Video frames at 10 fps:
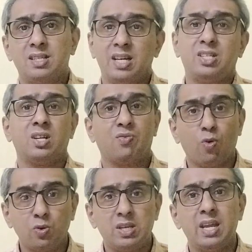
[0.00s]
such as
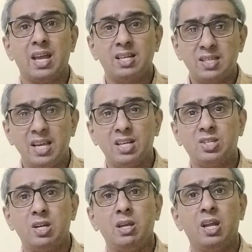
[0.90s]
forcing
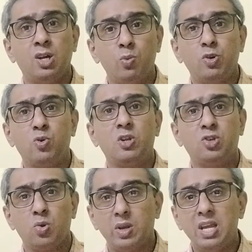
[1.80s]
SC/ST
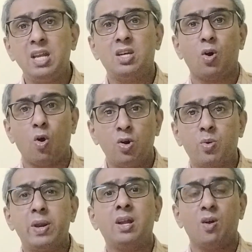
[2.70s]
individuals to eat or
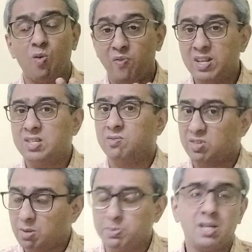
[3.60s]
drink
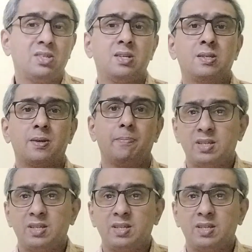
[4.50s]
offensive substances.